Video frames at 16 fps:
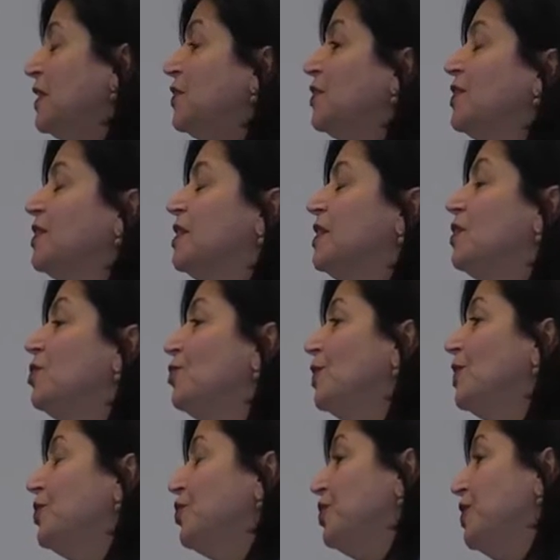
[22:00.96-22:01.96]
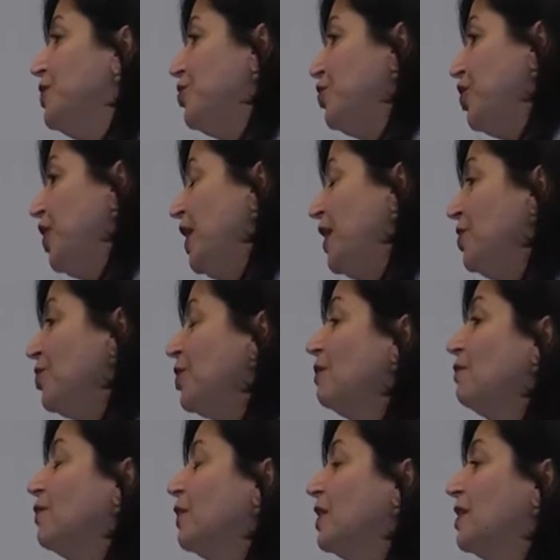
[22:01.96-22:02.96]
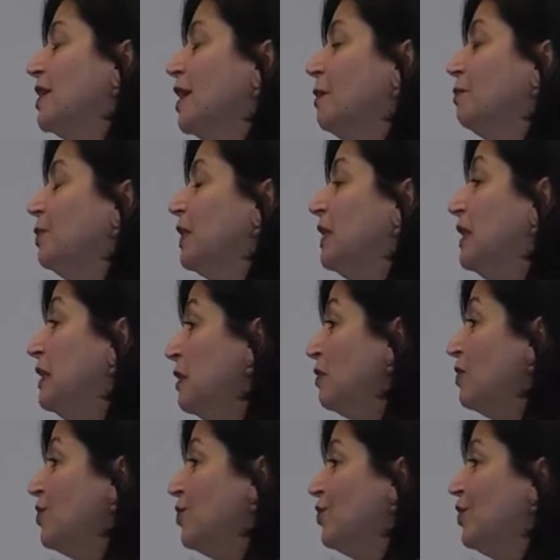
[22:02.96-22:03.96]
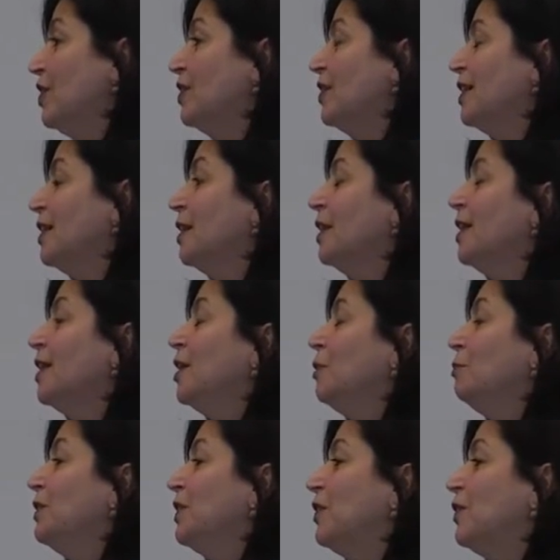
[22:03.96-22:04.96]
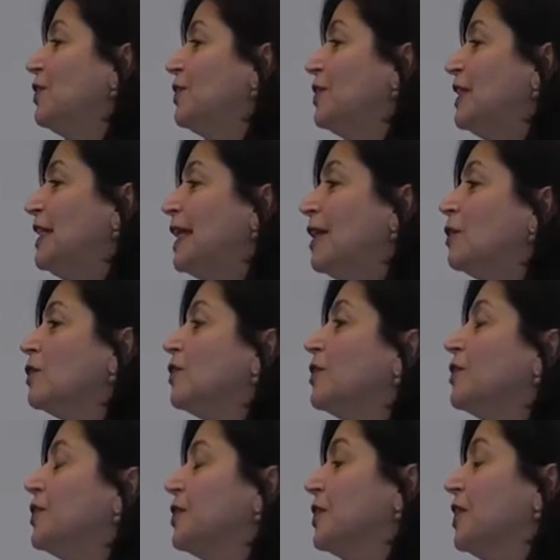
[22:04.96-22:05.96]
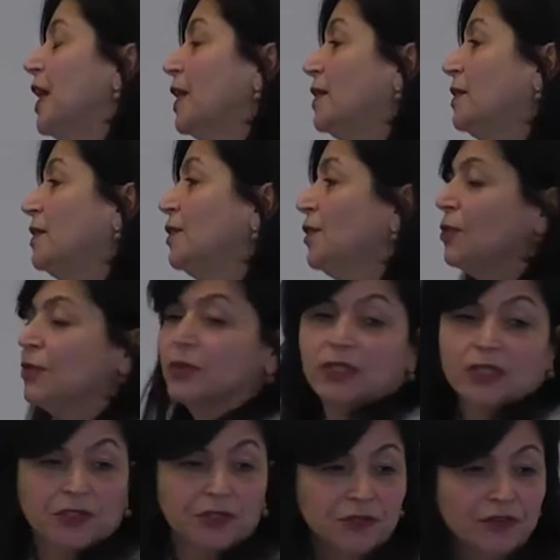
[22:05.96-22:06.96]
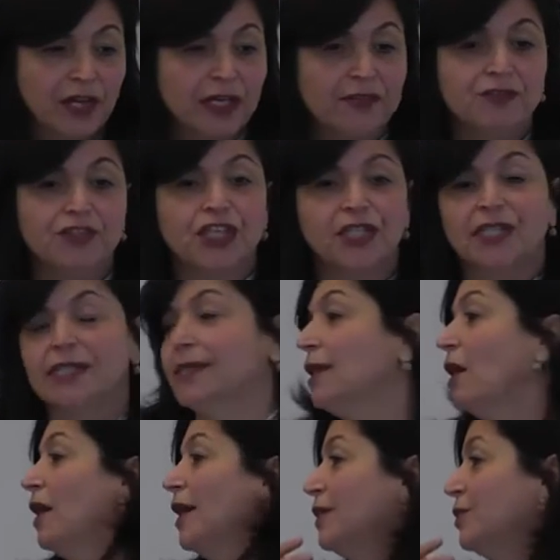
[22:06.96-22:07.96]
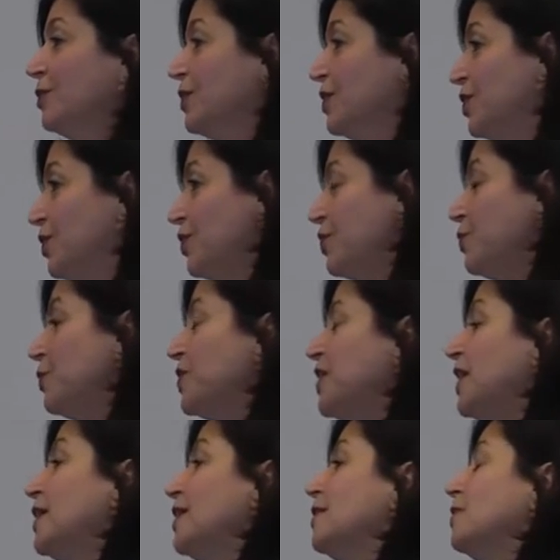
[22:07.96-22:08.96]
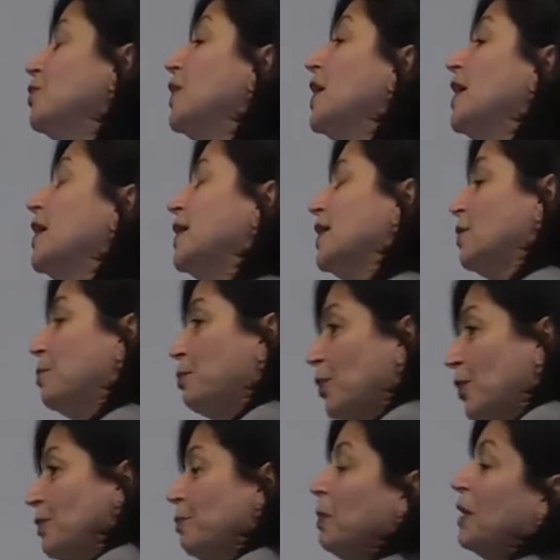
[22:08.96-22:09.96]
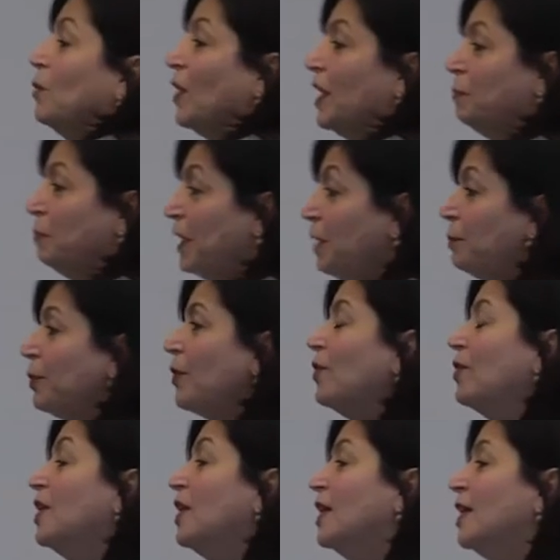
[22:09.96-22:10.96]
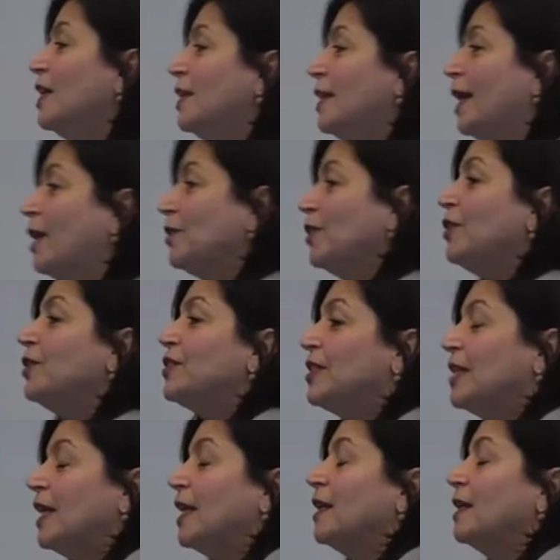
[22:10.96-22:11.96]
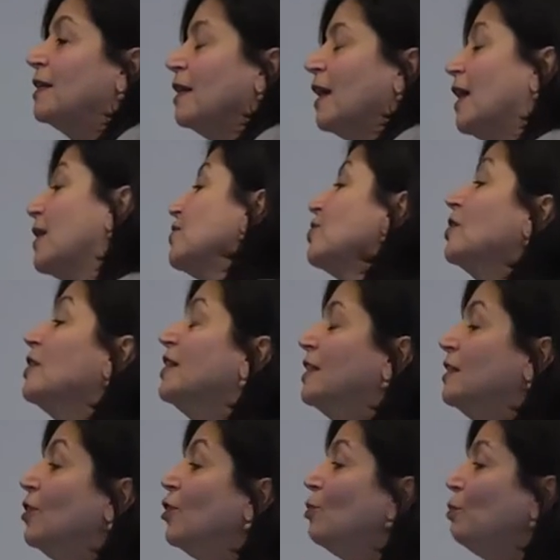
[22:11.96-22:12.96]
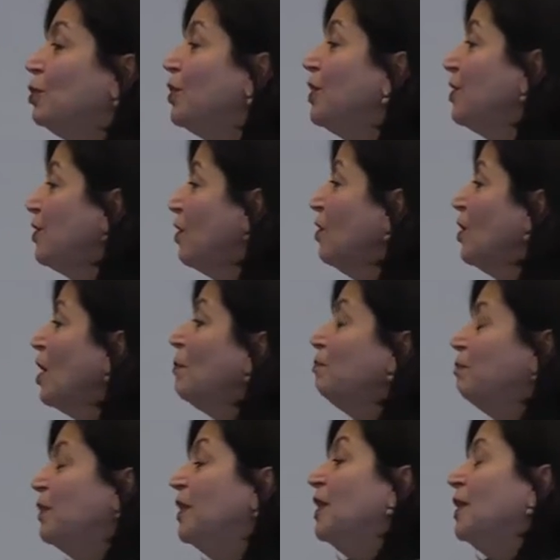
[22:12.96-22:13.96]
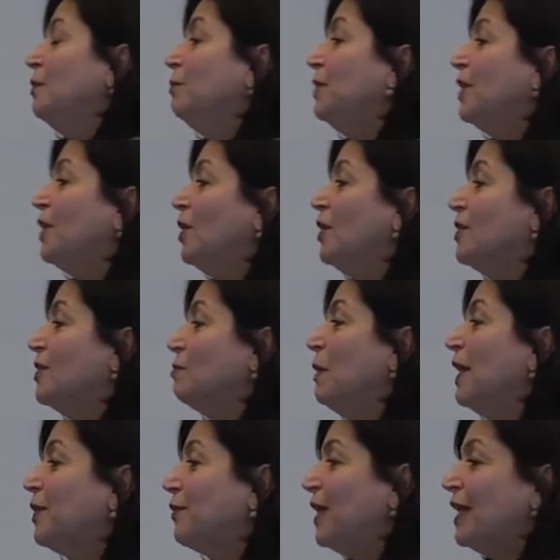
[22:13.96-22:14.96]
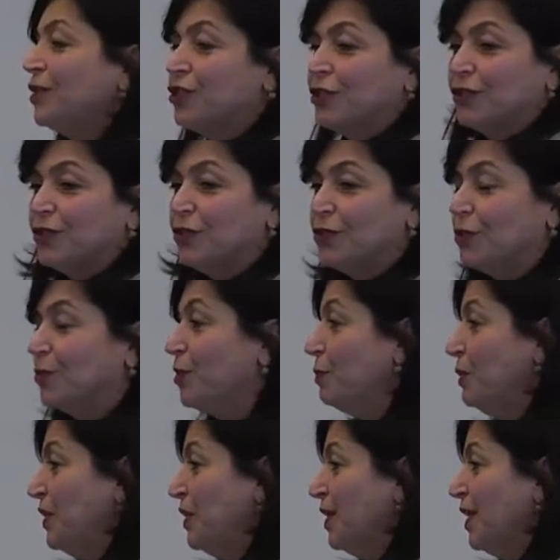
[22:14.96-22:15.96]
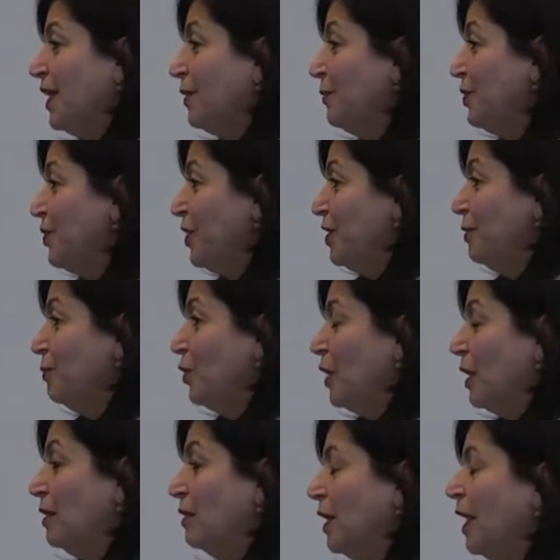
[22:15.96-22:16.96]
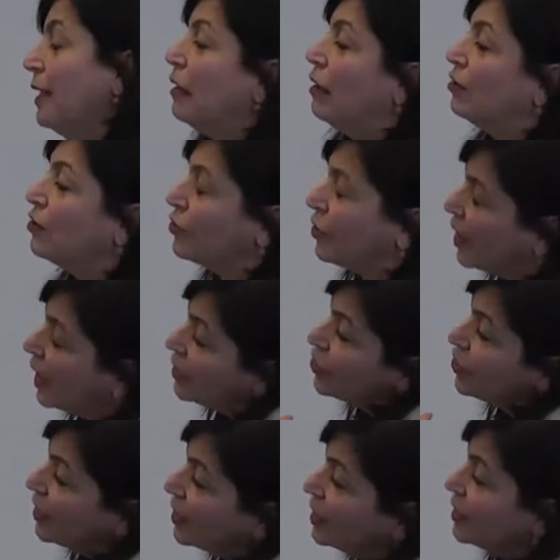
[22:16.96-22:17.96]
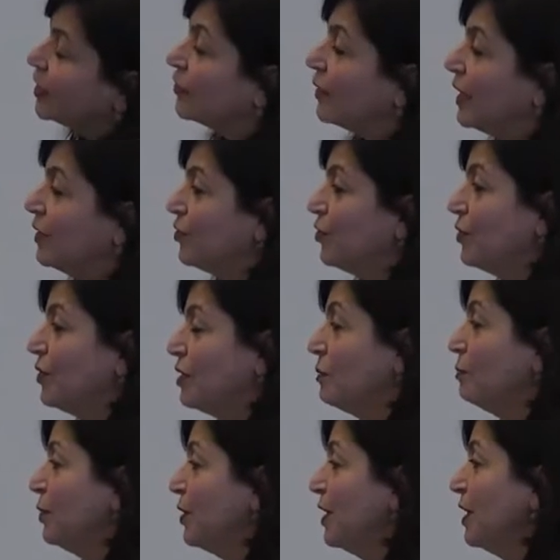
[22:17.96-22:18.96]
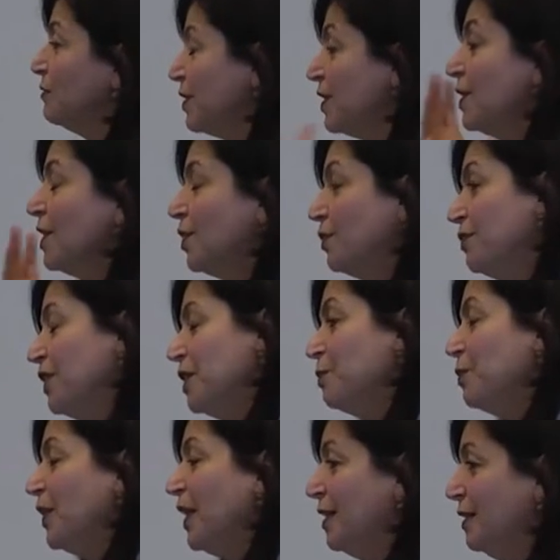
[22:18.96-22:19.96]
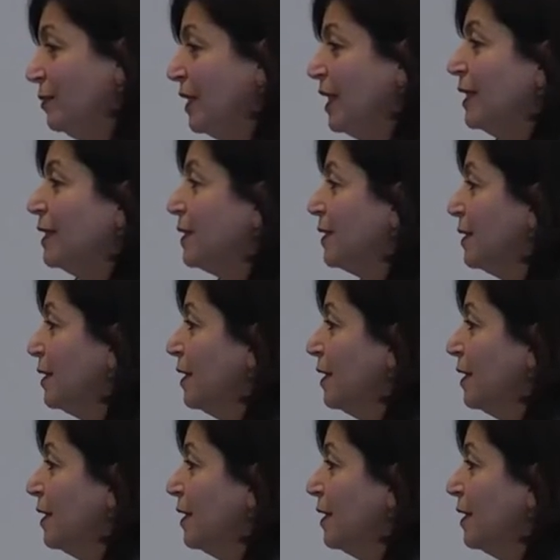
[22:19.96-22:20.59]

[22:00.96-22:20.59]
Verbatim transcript: years, the situation is changing. For example, in Australia, because the elders that you know survived genocide, whose children were taken away and are burnt by white people, are now saying, actually, no, put it all up because my grandchildren don't speak the language anymore. And actually, their grandchildren are putting everything on Facebook anyways,